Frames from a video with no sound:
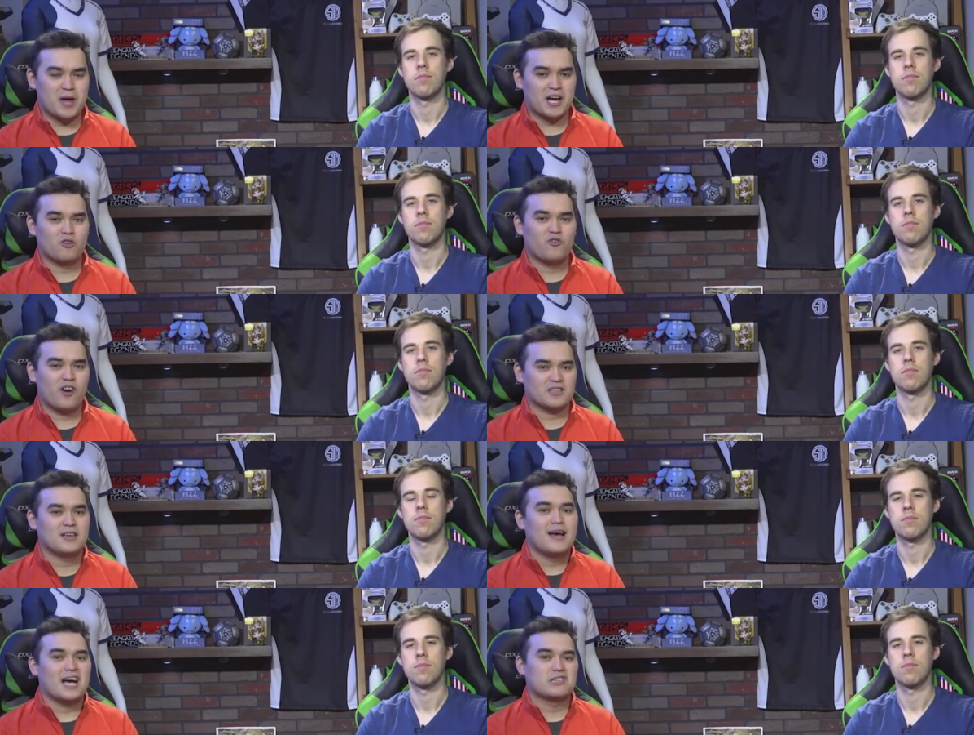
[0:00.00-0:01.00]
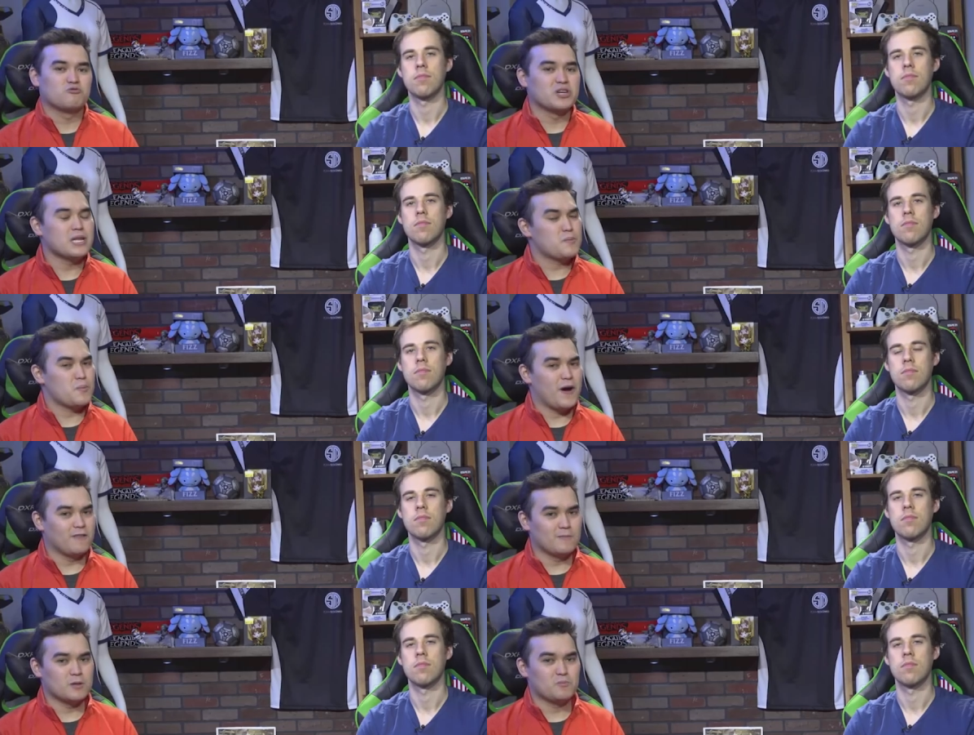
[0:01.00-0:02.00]
Speaker 1: from Echo Fox has really propelled
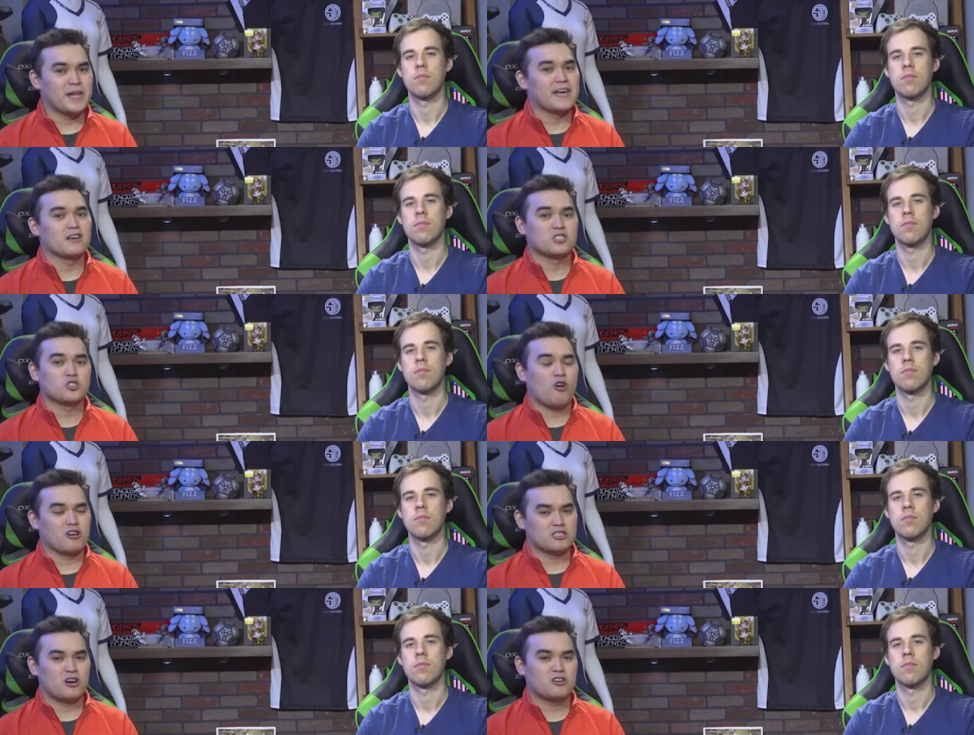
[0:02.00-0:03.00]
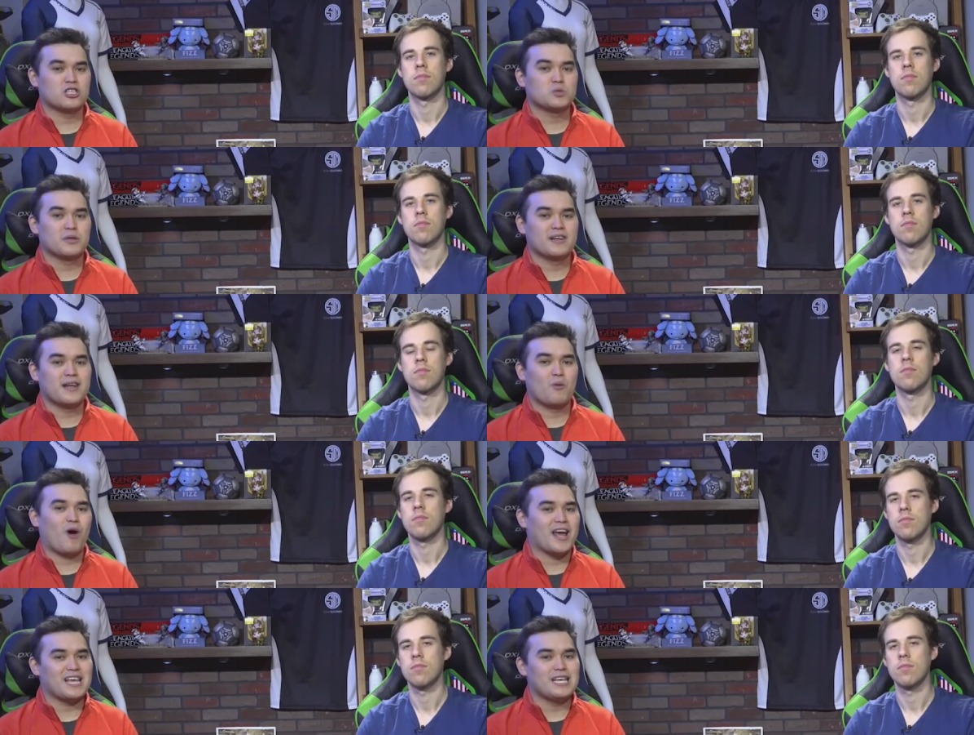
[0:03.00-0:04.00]
them to playing a strong start to the split and
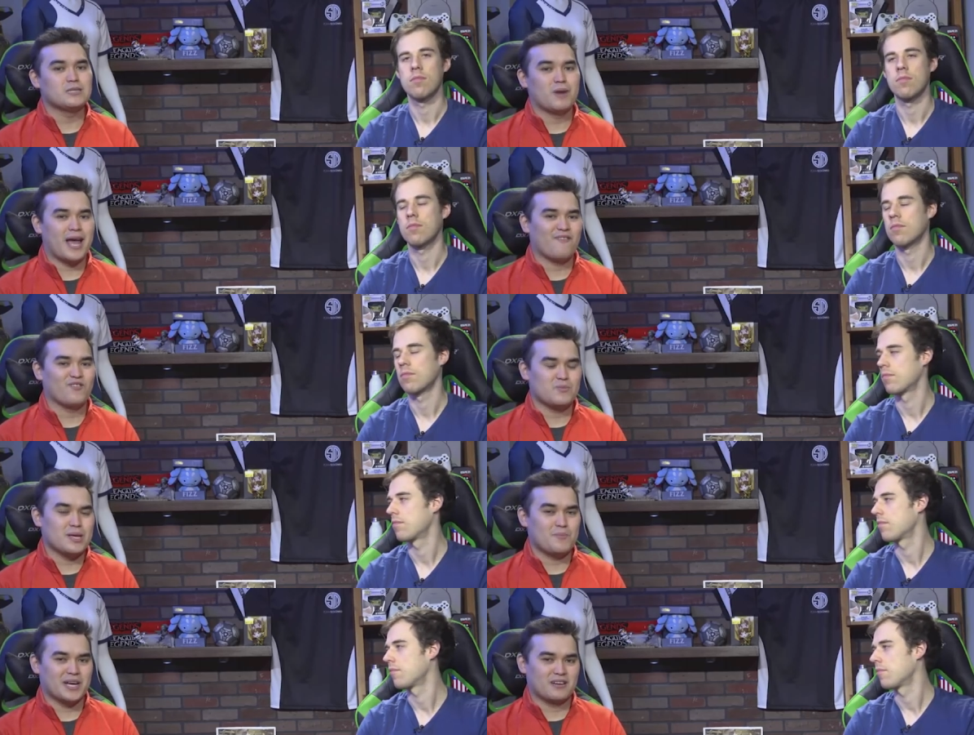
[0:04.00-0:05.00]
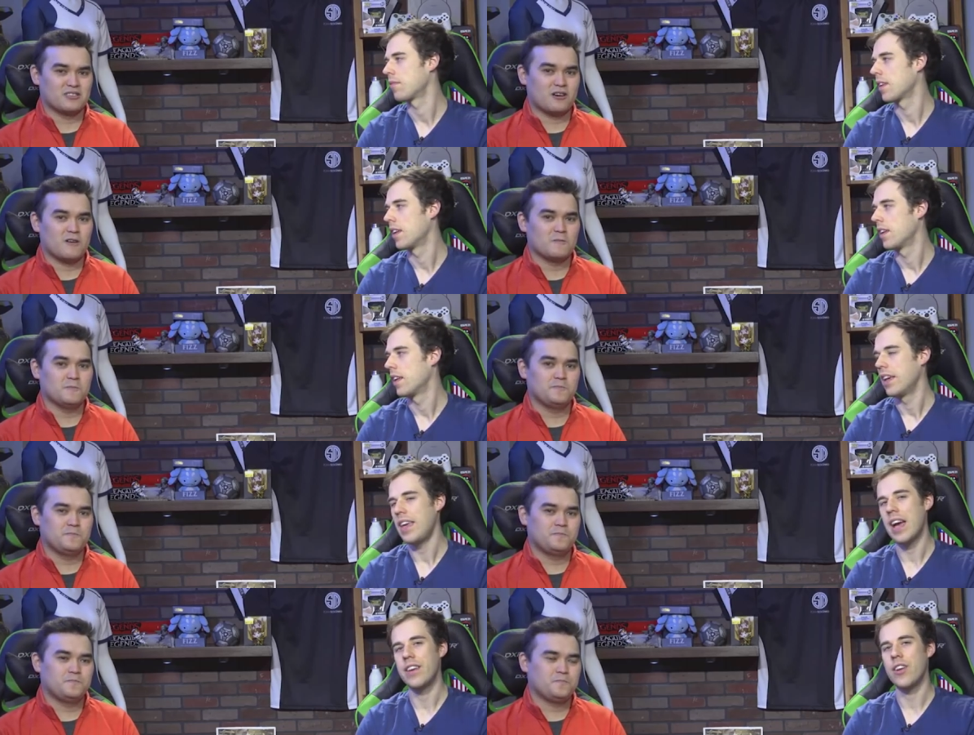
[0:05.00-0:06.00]
why he's my MVP pick to start.
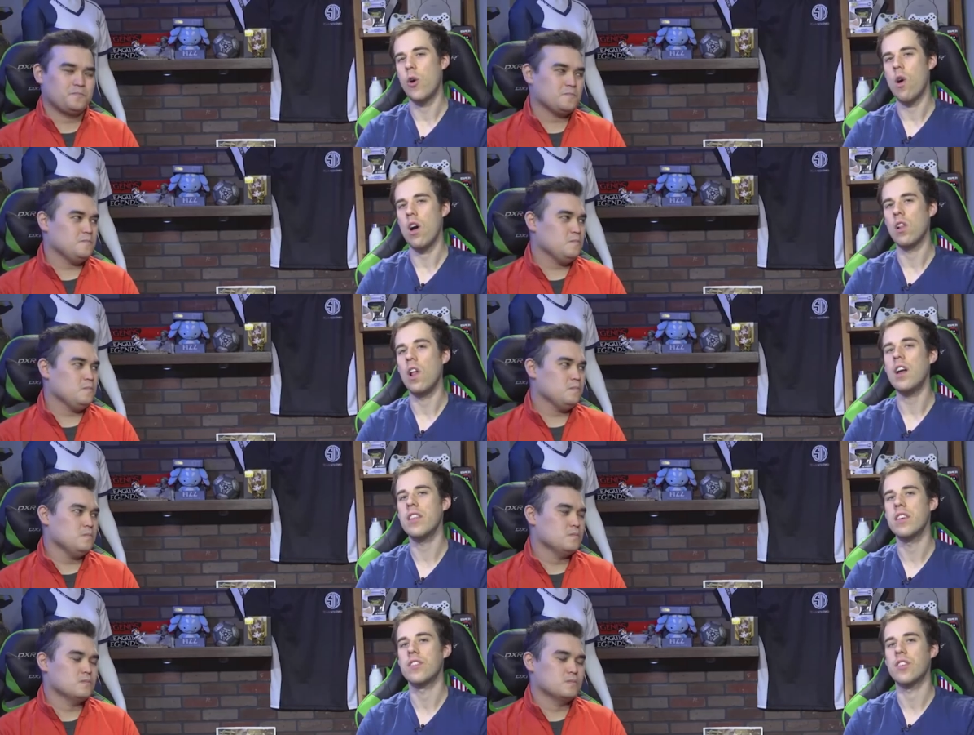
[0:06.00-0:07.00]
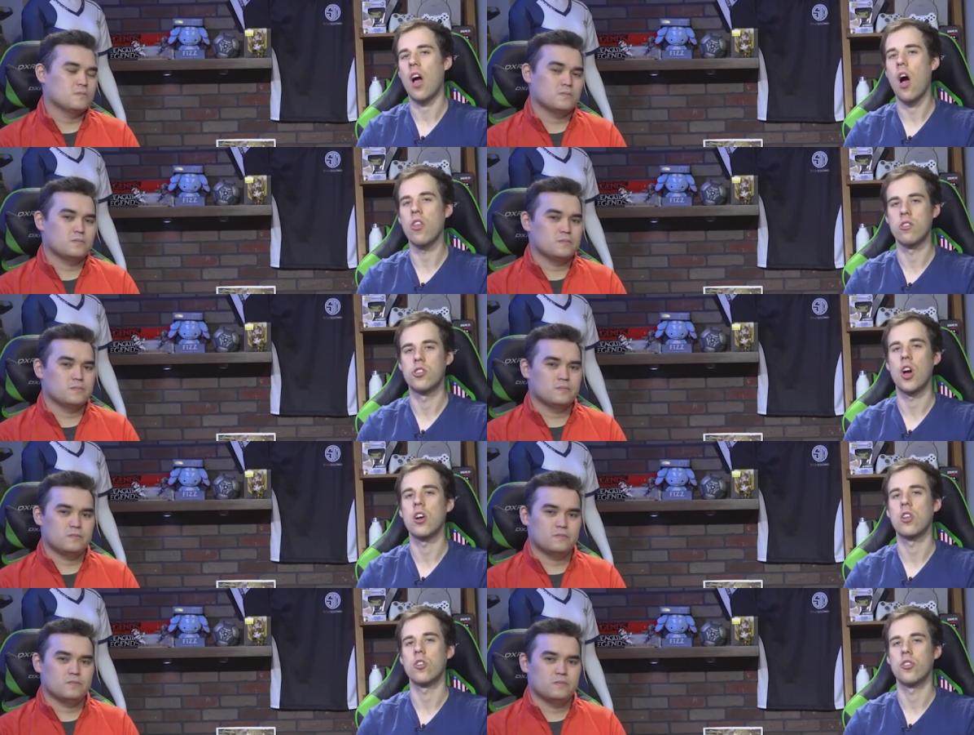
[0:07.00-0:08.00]
Speaker 2: Yeah, and you know, a lot of these other
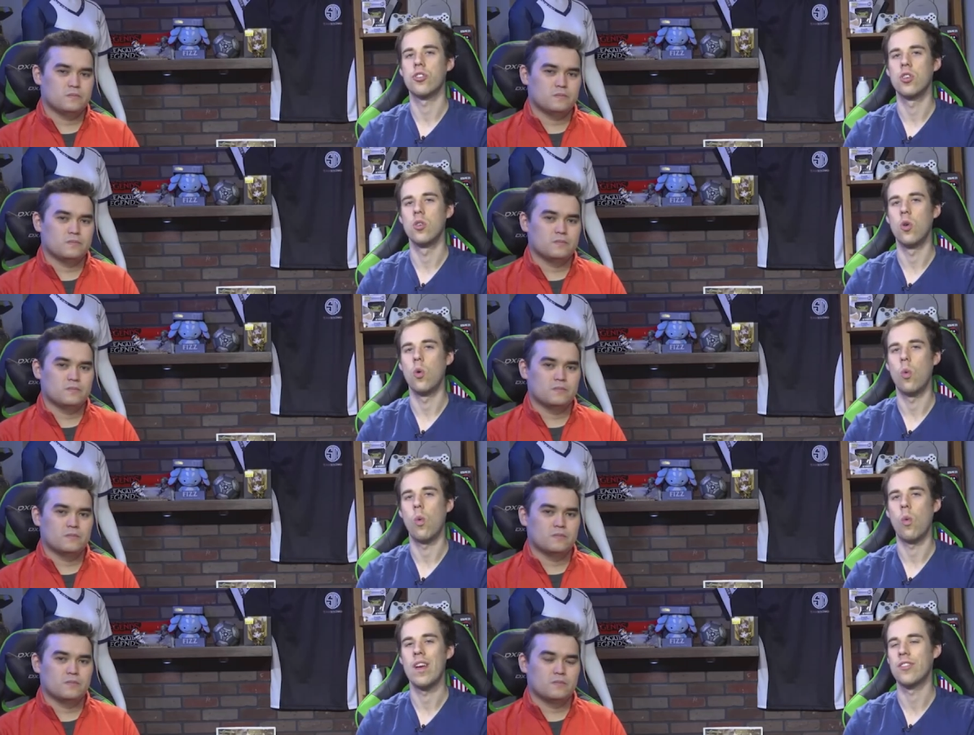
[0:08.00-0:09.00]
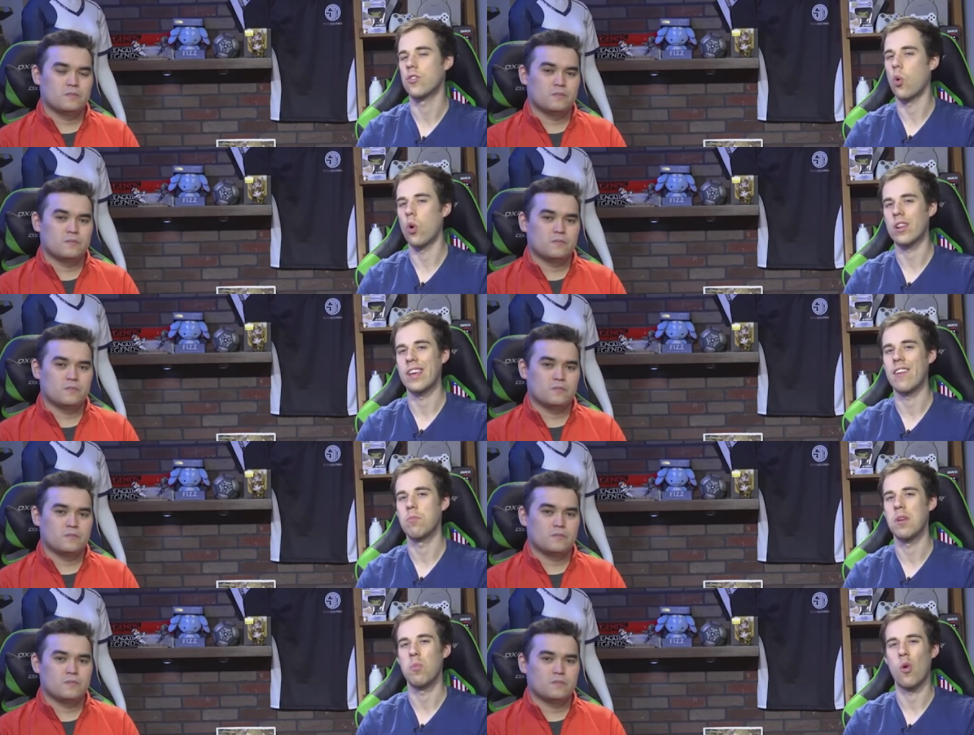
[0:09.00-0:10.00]
junglers who historically have
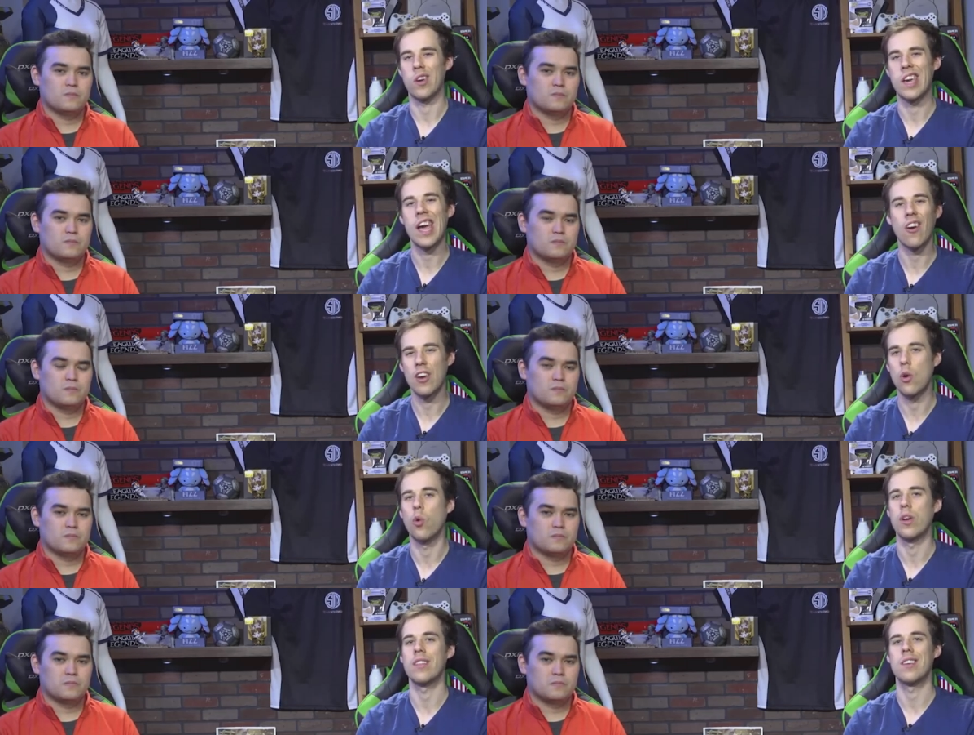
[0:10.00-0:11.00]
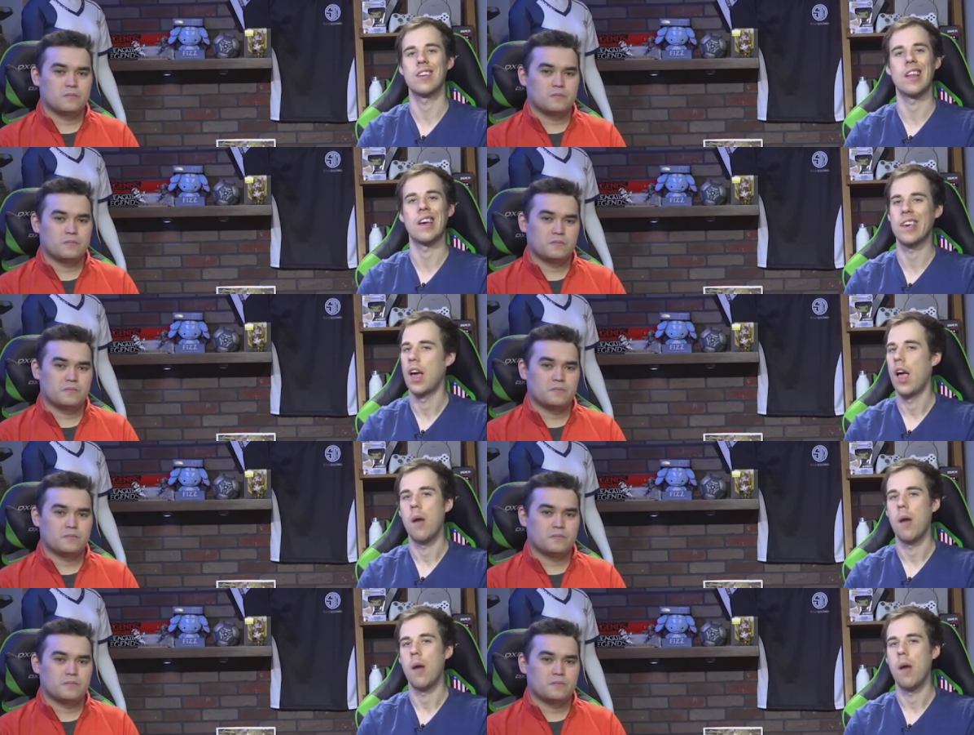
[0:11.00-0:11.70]
been more carry oriented, like